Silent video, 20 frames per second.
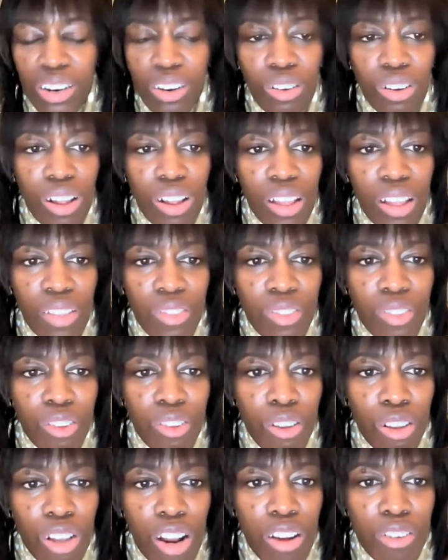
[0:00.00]
And
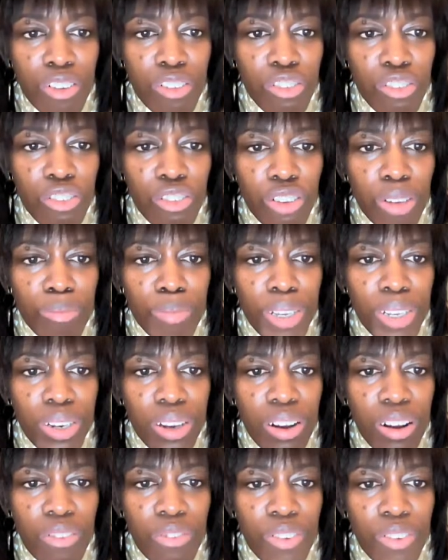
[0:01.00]
the current
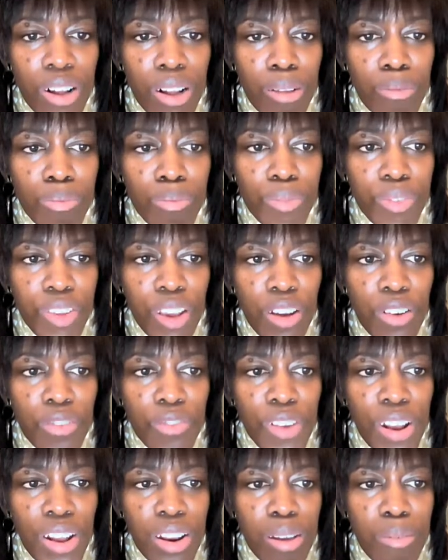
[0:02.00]
treatment of
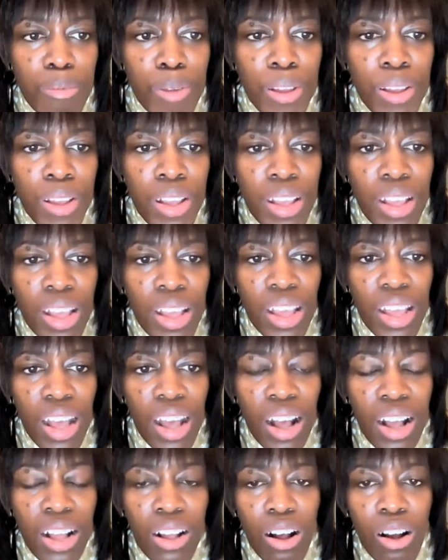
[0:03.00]
serafenib
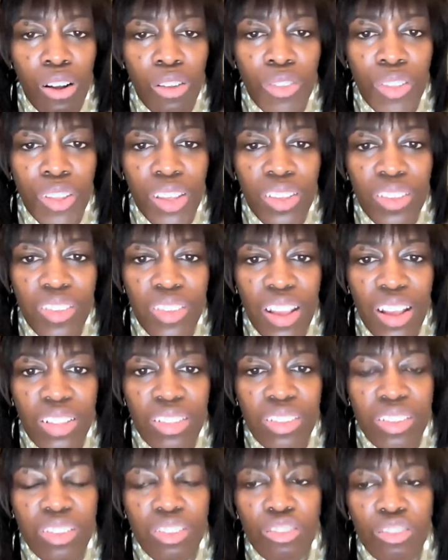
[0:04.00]
only
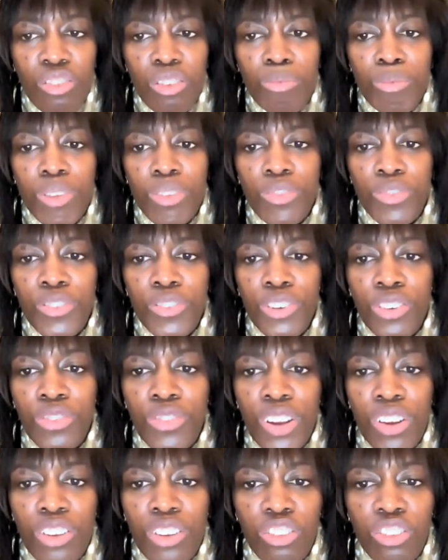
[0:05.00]
extends treatment
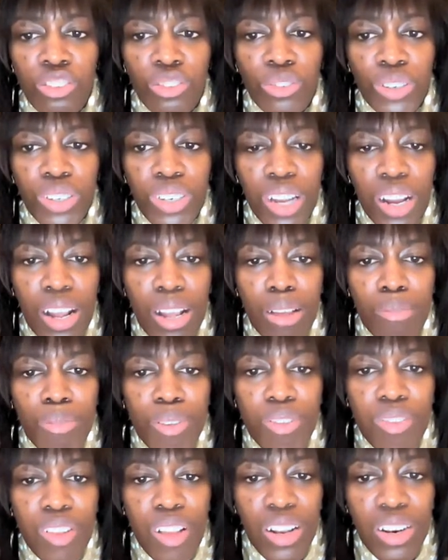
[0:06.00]
for a very short
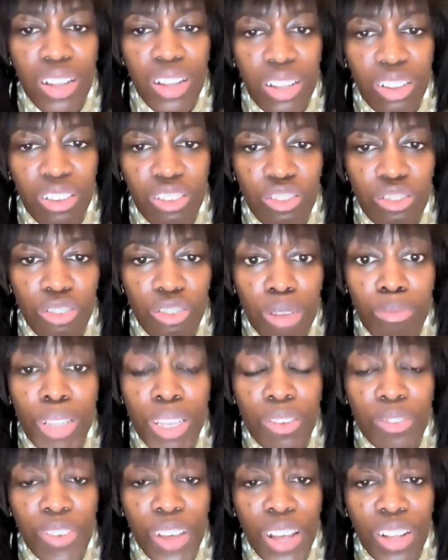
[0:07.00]
time. It's not
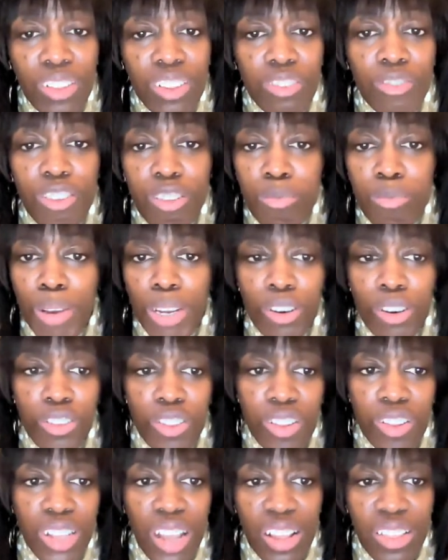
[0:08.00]
extremely effective. It's
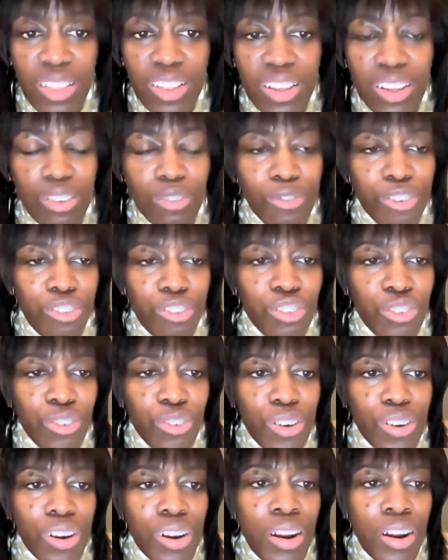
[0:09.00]
better than nothing, for
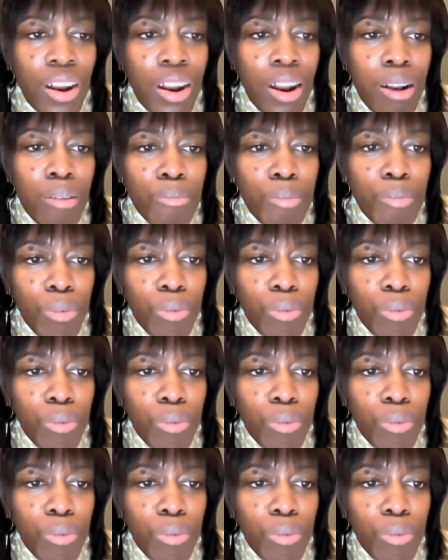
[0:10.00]
sure.